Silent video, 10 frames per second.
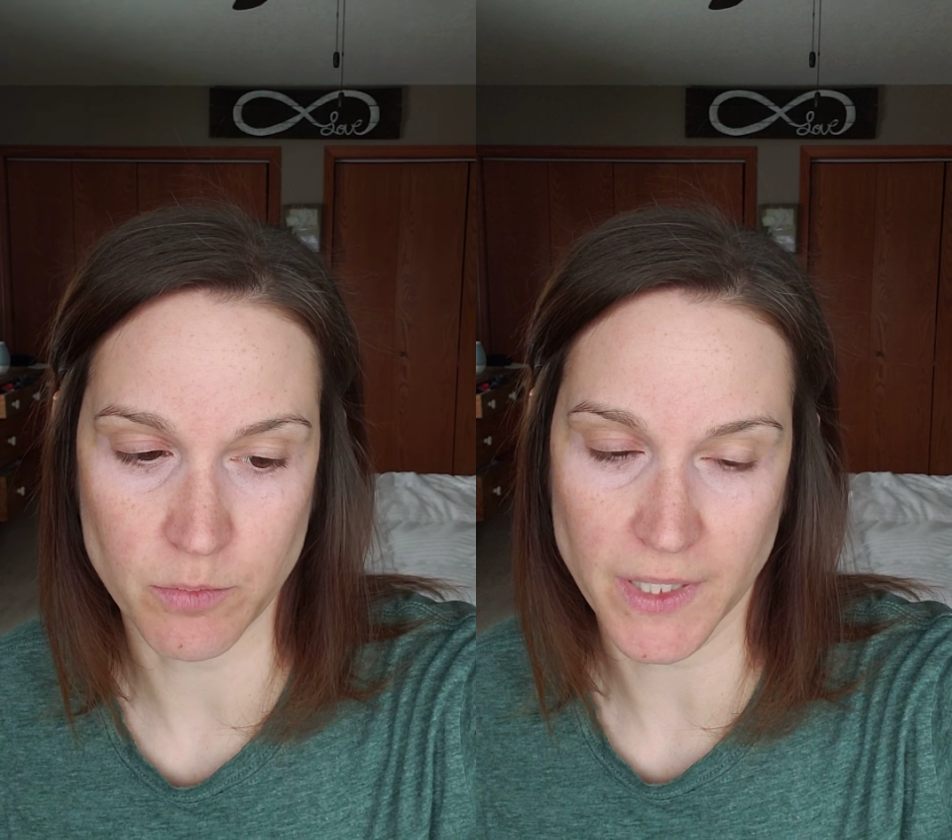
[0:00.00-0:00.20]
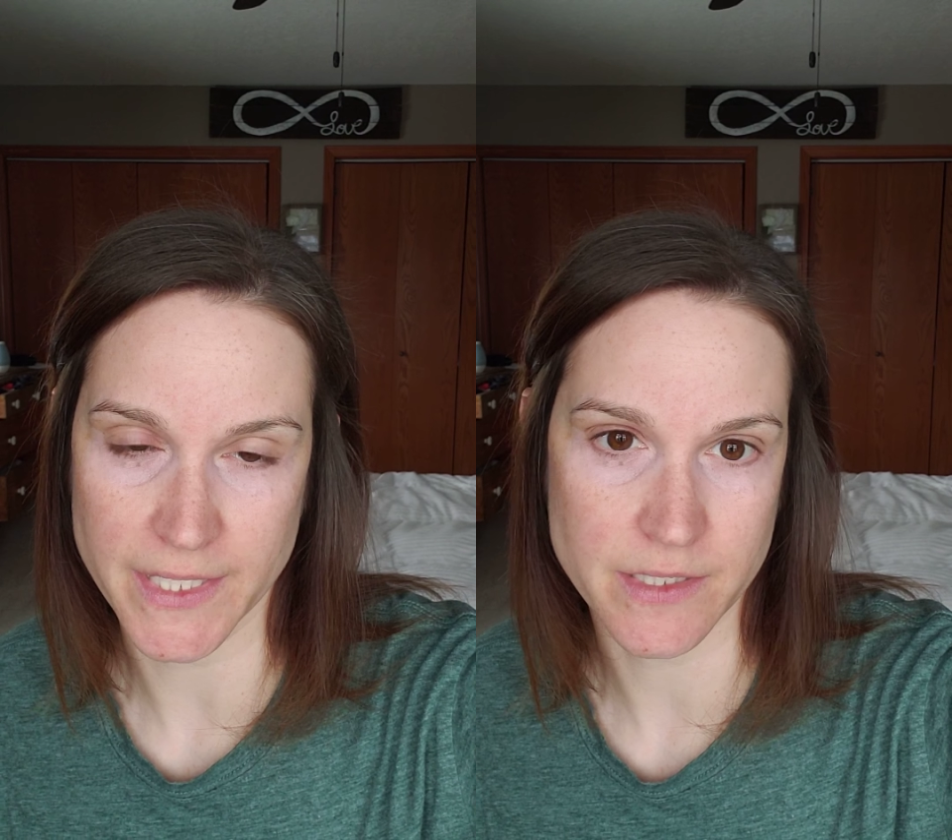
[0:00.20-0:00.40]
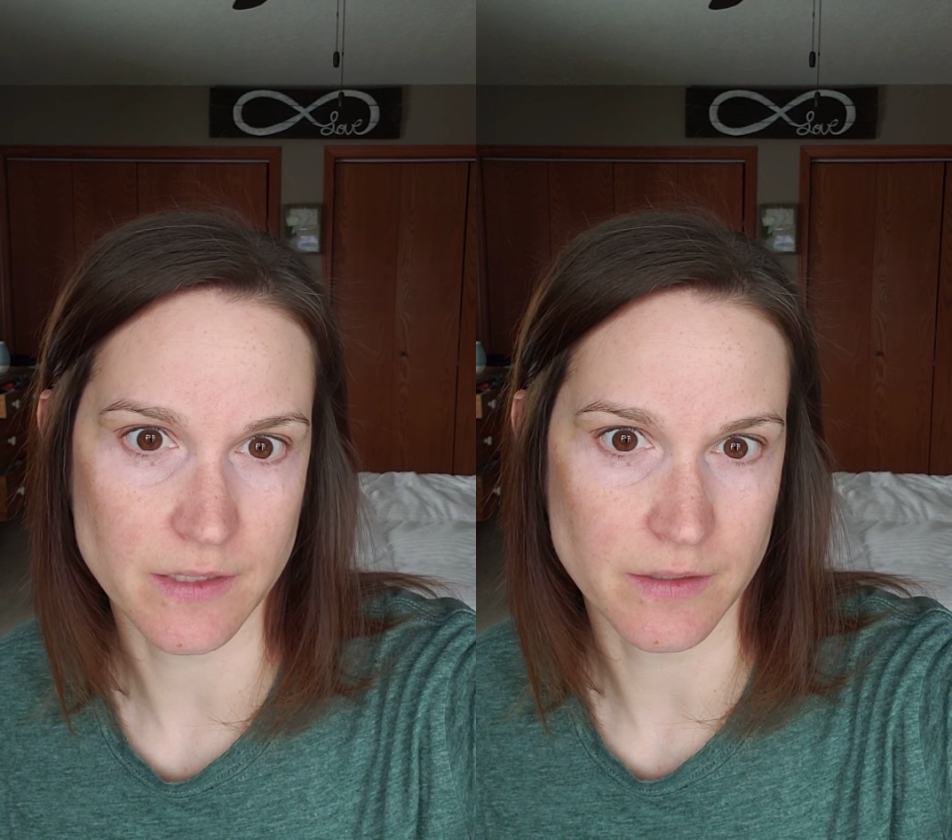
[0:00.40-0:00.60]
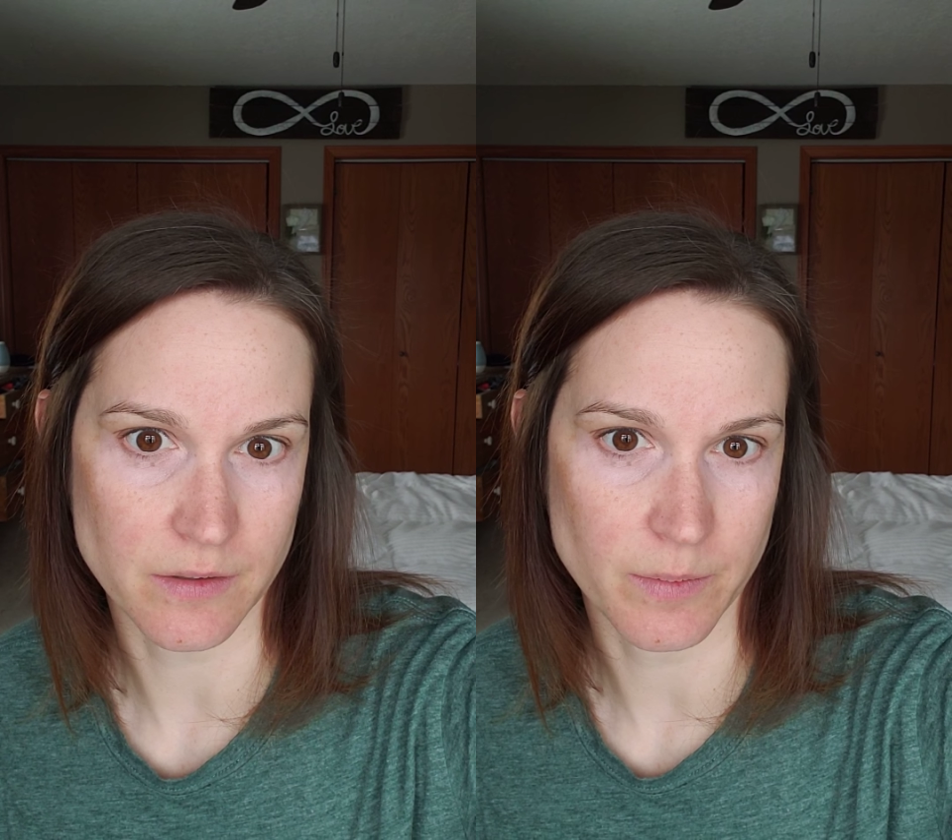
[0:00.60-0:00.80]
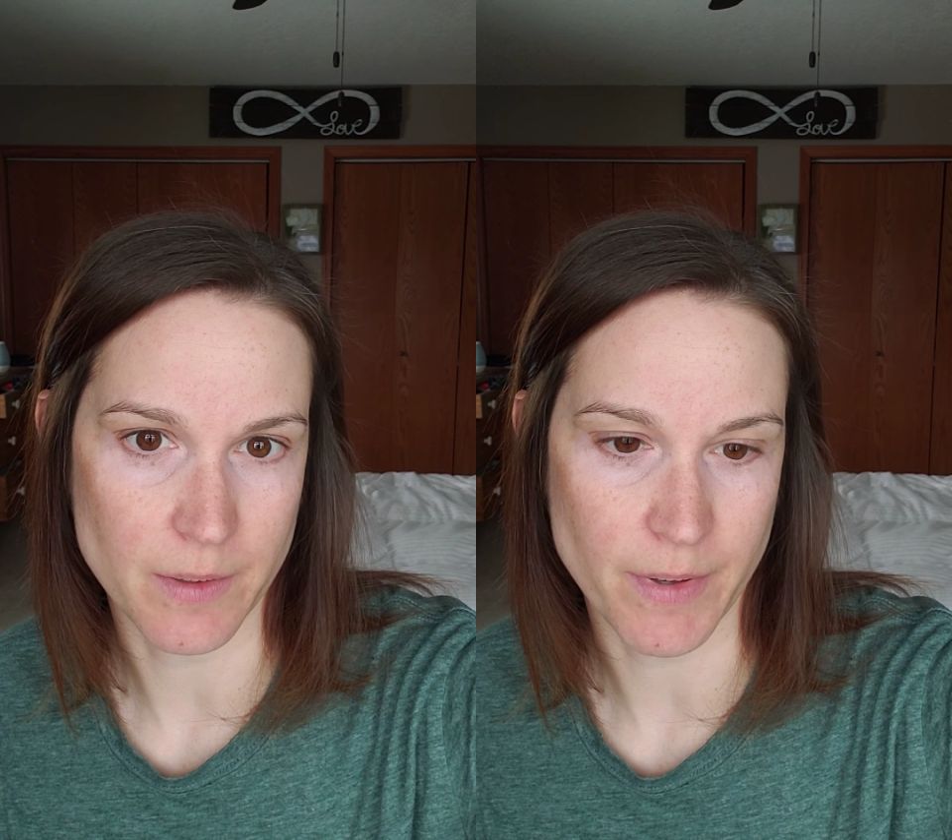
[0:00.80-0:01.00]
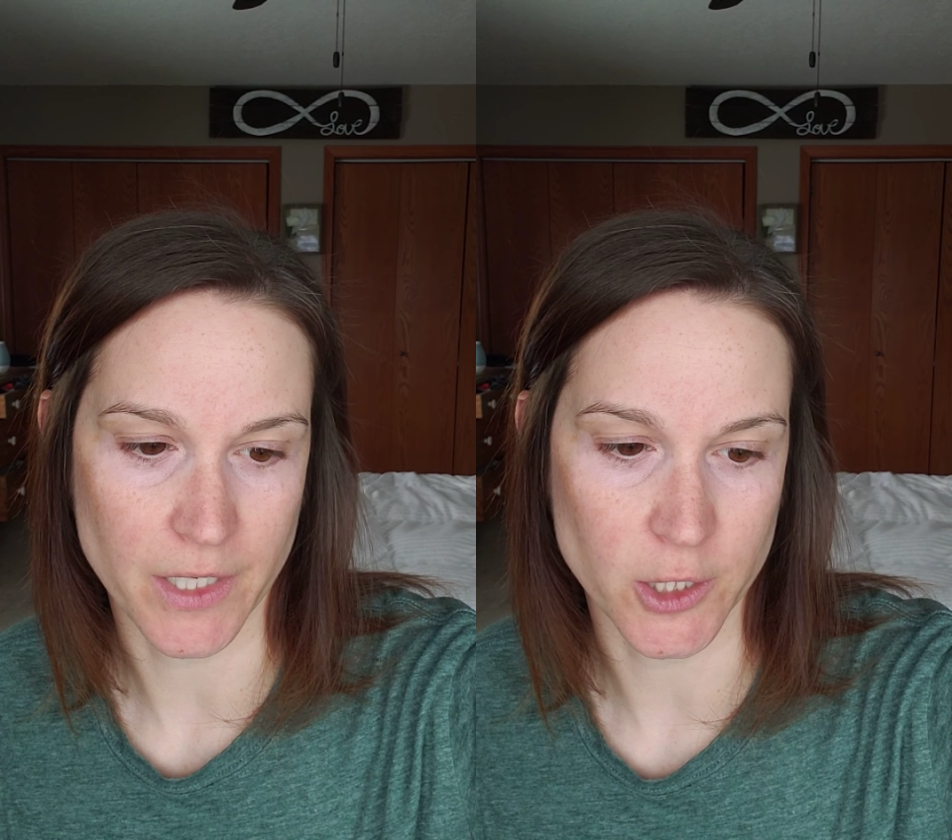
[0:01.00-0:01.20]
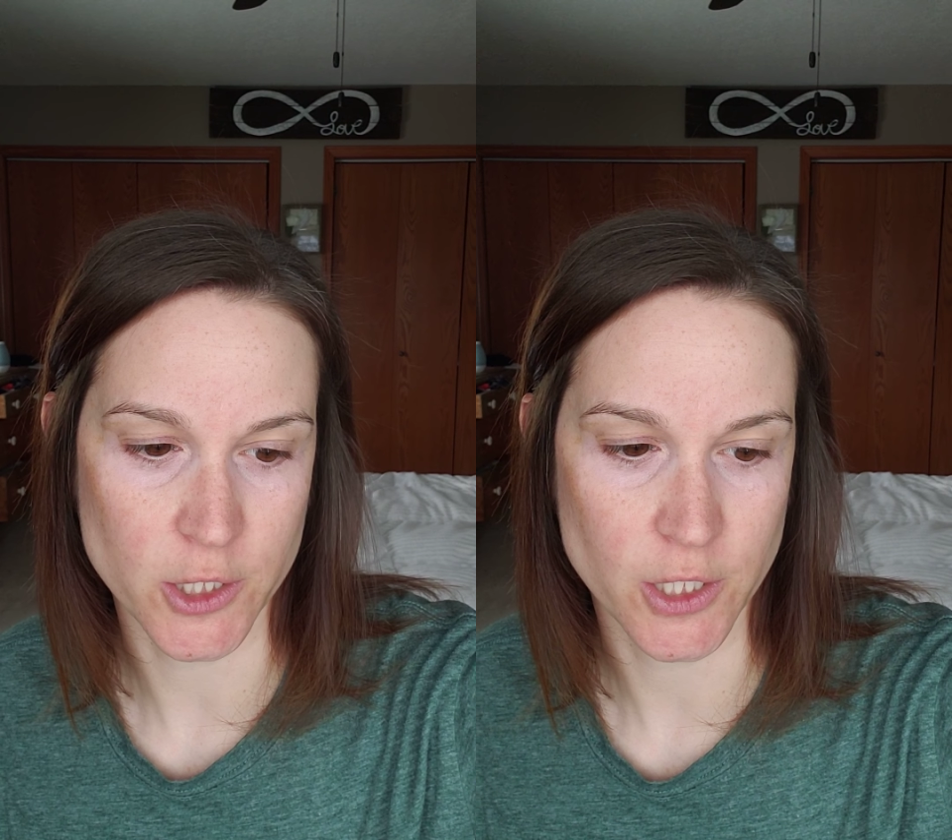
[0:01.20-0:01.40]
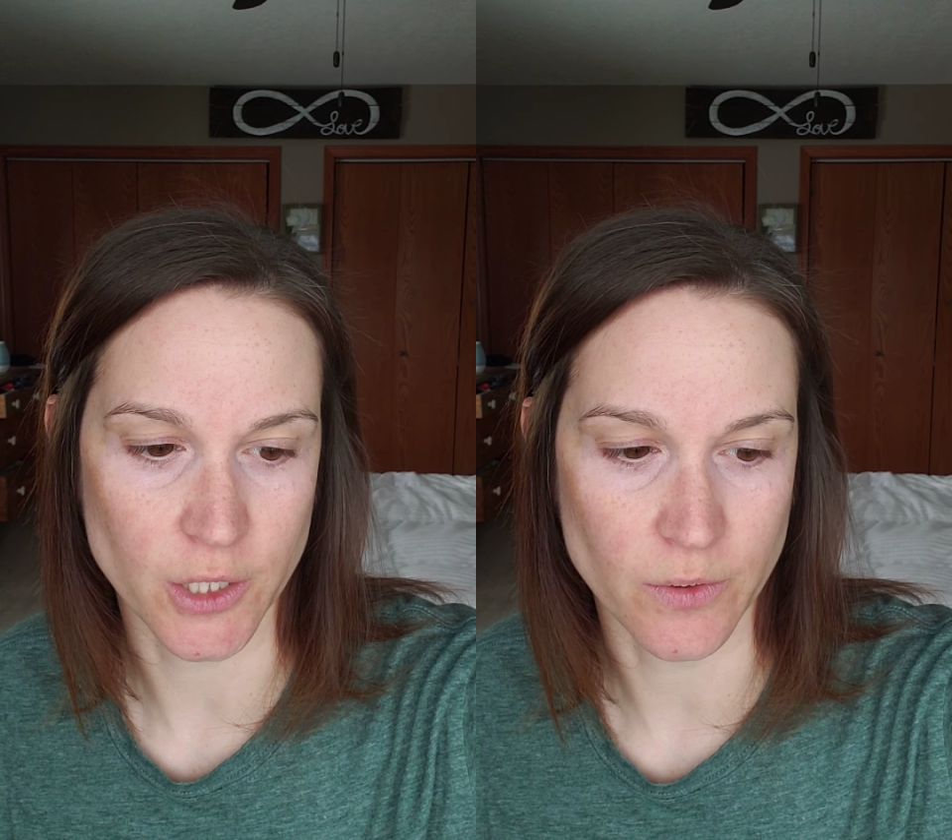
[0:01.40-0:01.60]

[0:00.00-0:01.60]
blends a little bit better too